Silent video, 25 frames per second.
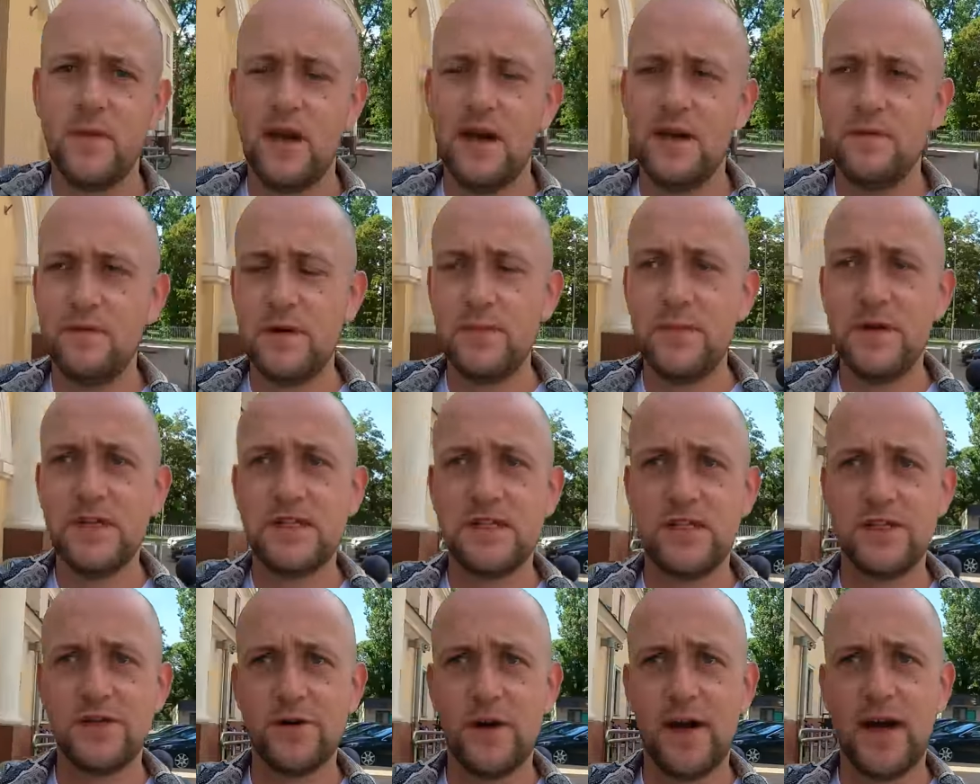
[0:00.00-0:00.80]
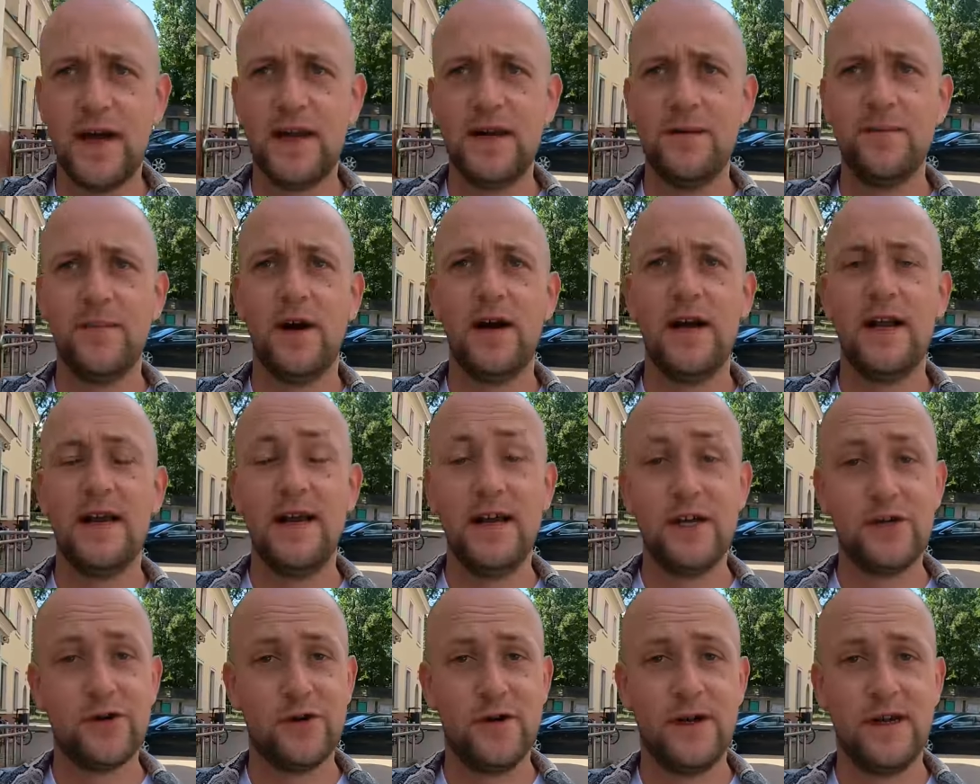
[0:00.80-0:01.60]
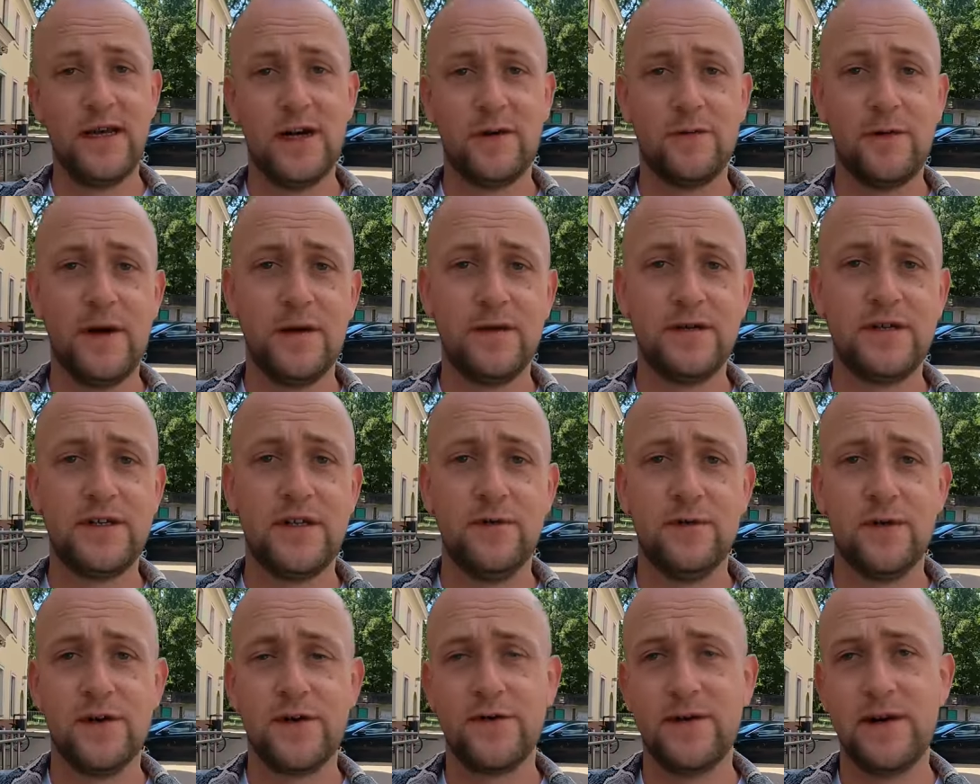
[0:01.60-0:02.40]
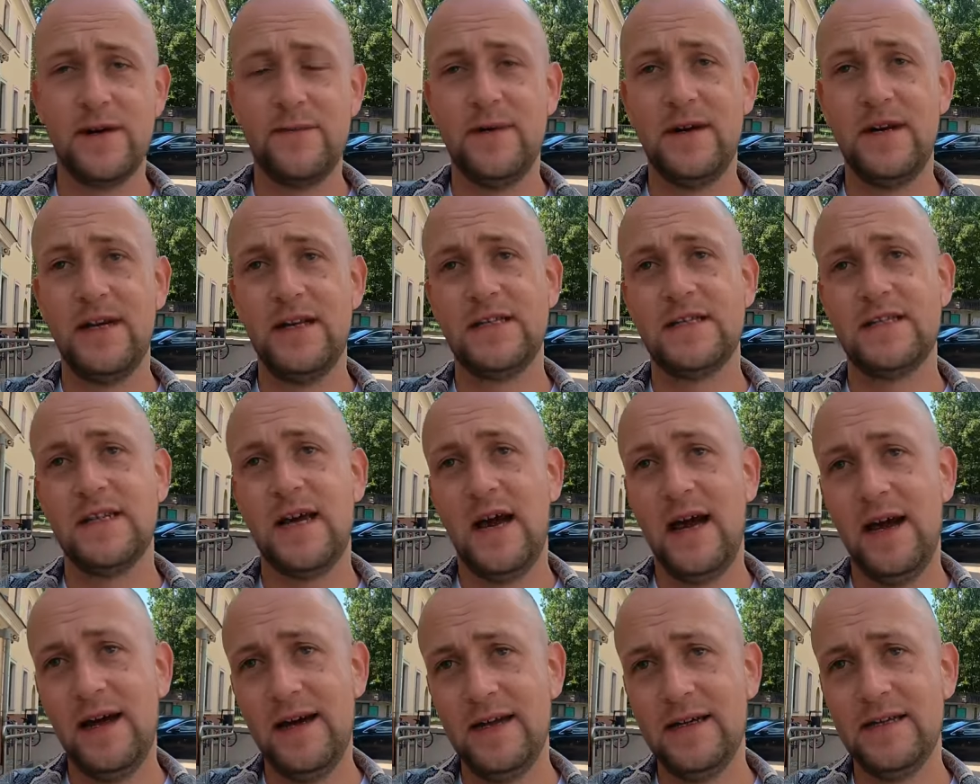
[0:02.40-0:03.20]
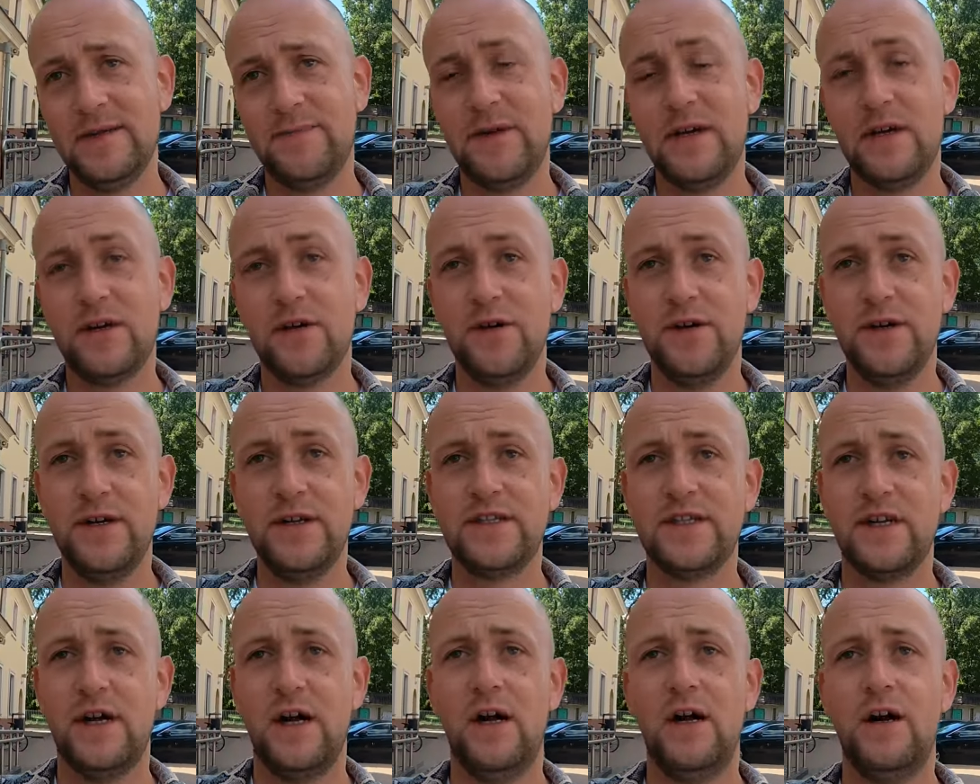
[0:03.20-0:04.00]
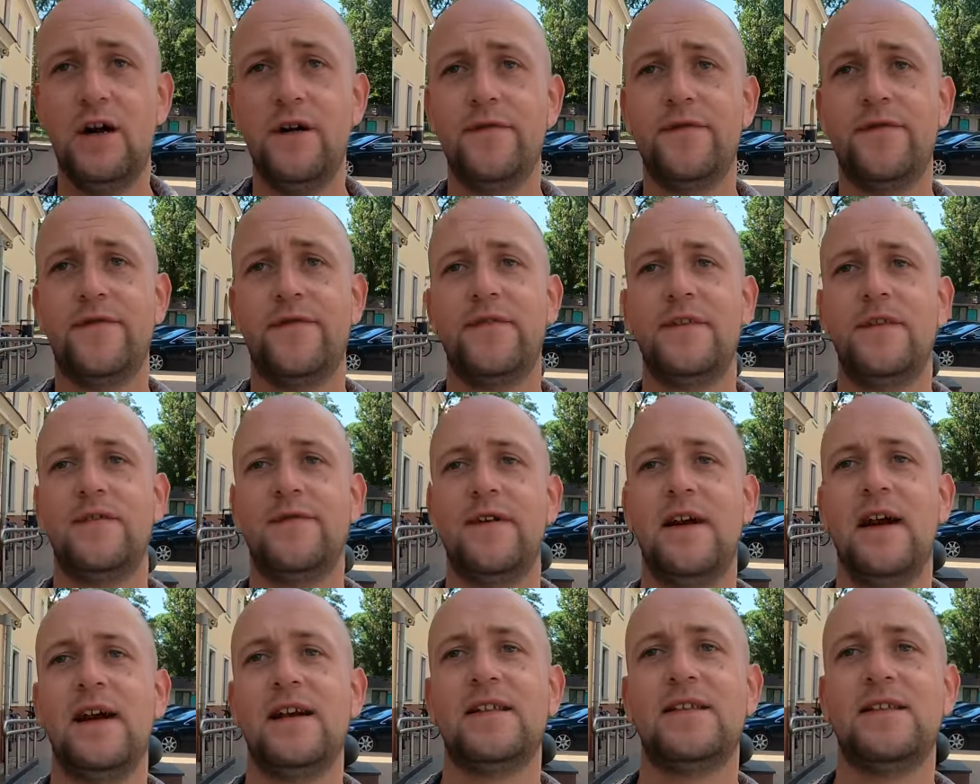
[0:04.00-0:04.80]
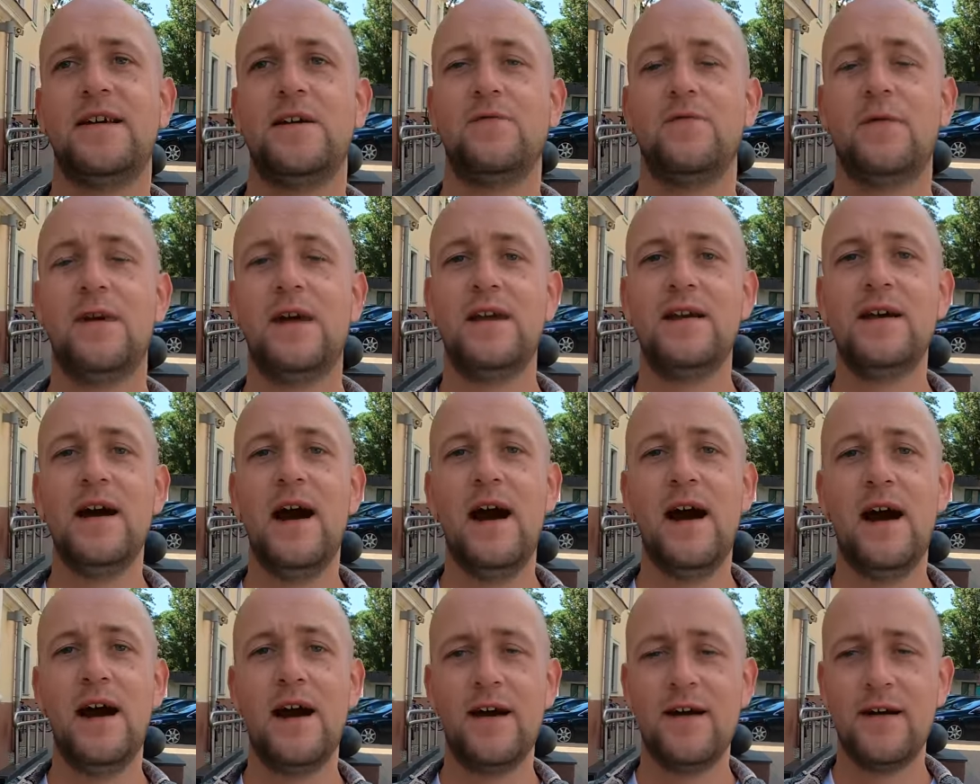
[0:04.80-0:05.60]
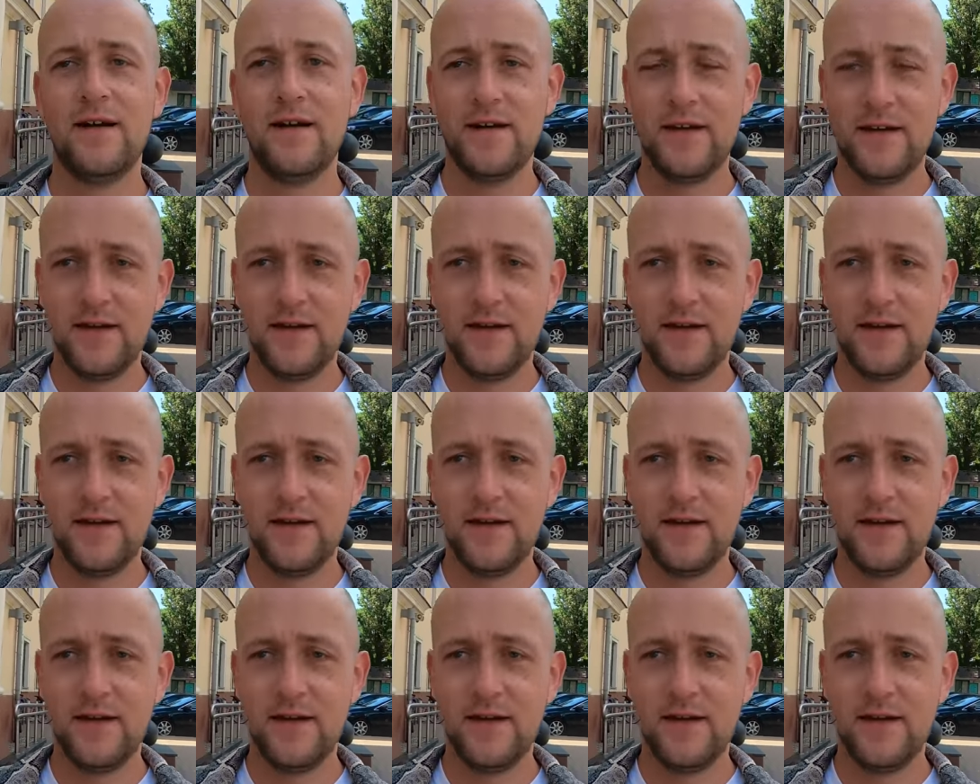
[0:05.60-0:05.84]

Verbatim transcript: and we missed the train by literally around two or three minutes and because of the fact that we are